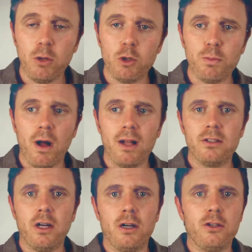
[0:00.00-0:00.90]
immune
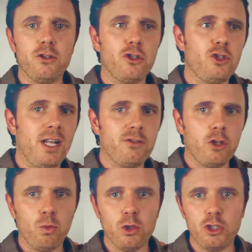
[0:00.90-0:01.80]
response, there's a chance
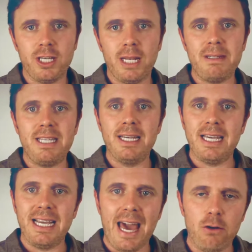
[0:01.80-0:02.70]
that we're just going to be
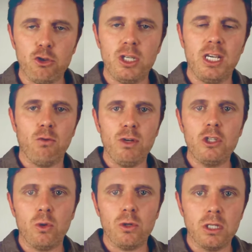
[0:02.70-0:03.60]
taking energy and
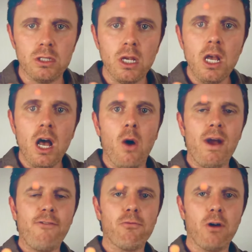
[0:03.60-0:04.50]
resources
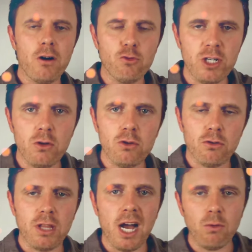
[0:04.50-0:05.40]
away from our adrenals,
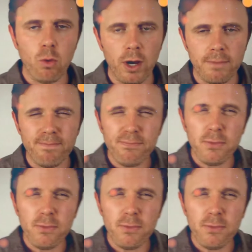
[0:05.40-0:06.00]
our thyroid,